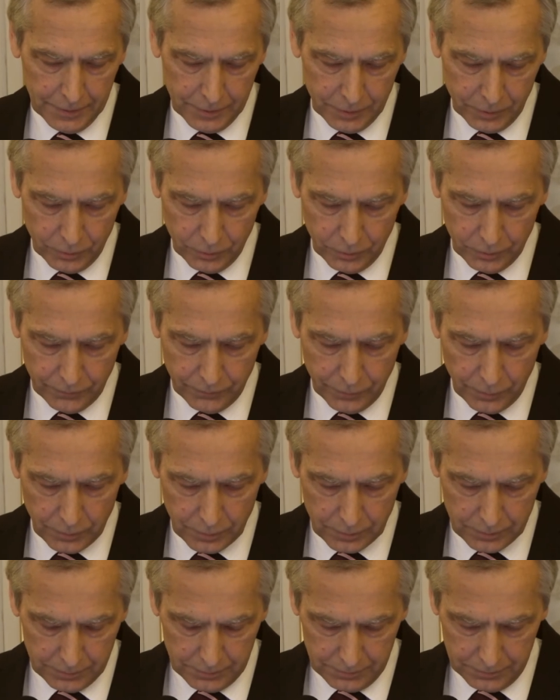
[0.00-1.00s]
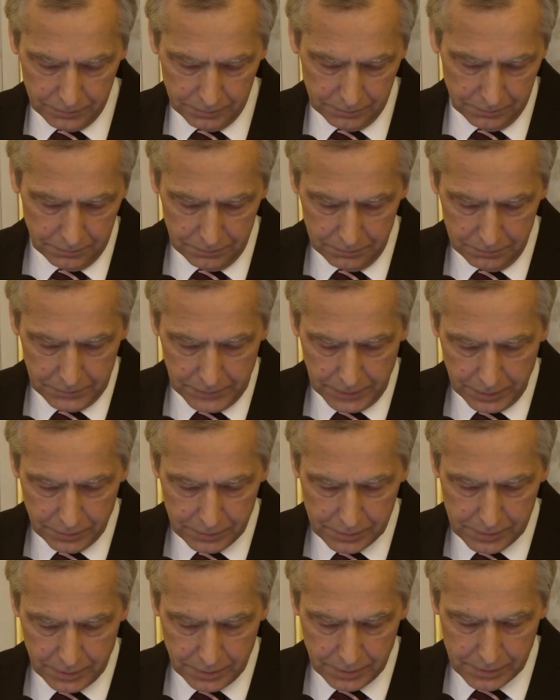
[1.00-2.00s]
not for
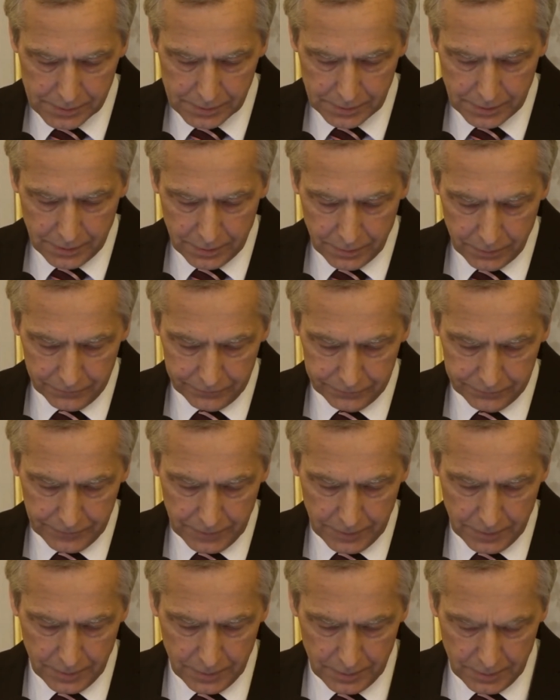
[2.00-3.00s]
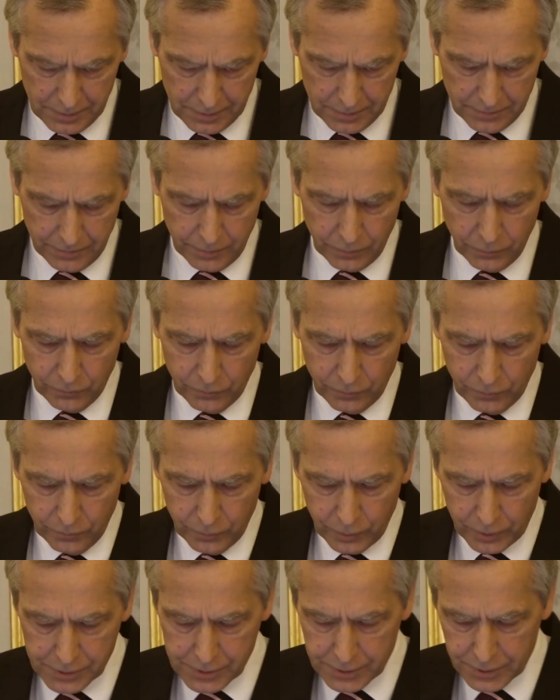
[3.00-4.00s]
because there is kind of a
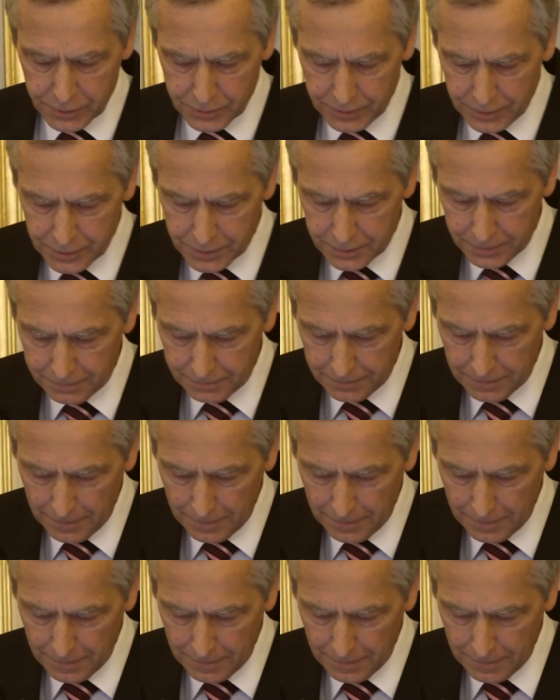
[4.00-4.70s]
war situation.